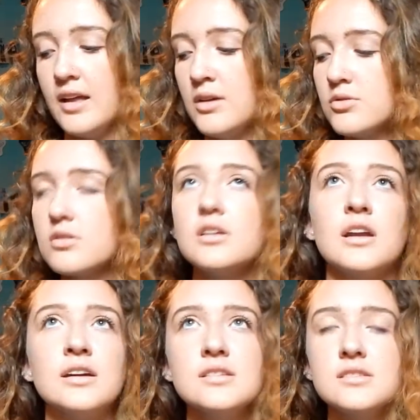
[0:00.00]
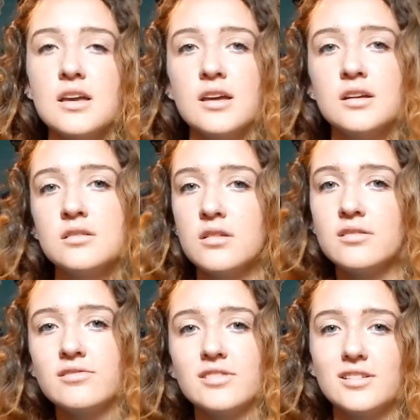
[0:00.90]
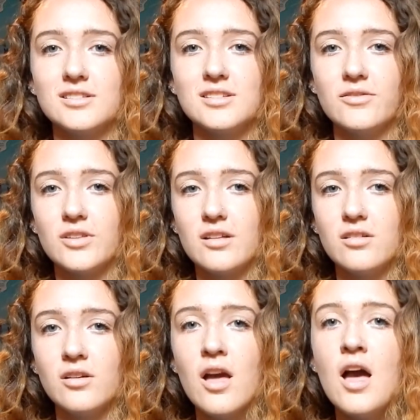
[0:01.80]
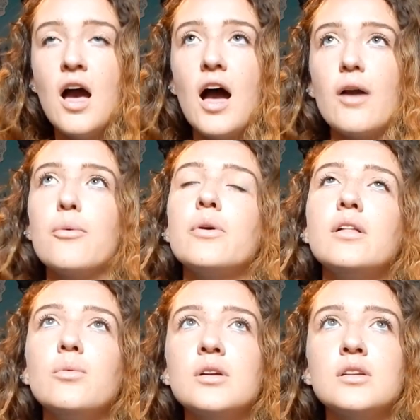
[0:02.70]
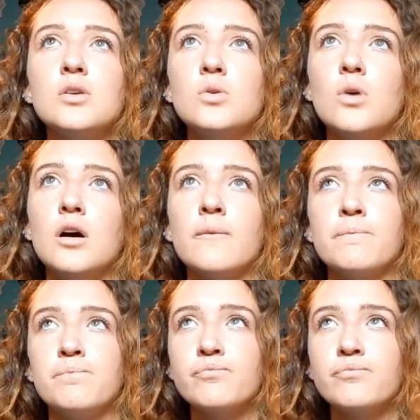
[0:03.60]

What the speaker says: he was really nice, and I didn't really get to see him for that long. I really wanted to